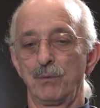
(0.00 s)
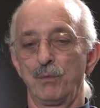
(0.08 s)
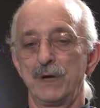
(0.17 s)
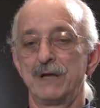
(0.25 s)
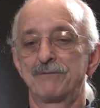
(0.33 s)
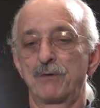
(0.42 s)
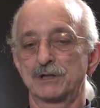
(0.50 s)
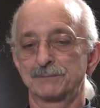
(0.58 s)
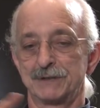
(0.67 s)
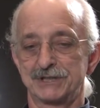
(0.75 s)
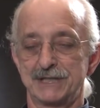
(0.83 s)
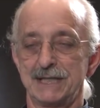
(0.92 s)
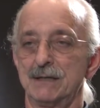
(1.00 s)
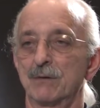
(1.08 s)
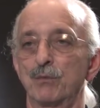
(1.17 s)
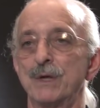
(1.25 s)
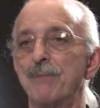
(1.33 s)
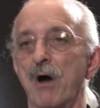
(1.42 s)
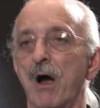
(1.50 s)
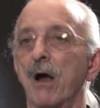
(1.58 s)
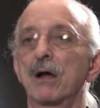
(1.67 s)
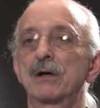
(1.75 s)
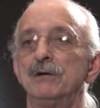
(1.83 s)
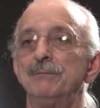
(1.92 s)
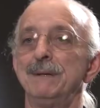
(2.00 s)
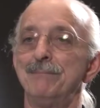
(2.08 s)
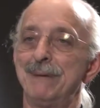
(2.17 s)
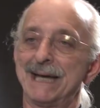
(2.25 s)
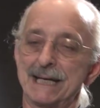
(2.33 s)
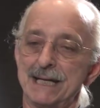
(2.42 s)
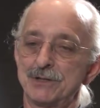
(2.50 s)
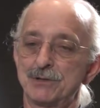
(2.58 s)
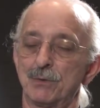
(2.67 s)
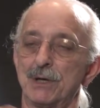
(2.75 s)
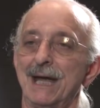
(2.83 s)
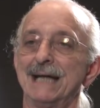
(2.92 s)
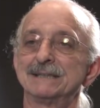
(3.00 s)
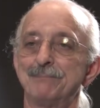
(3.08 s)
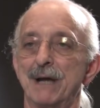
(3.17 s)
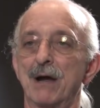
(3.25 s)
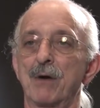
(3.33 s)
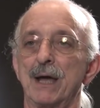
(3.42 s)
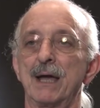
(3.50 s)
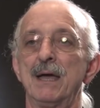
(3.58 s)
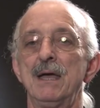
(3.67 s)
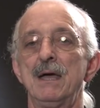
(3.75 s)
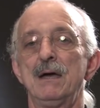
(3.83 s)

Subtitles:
reinforcement steel, rebar, could be bent into a nice bearing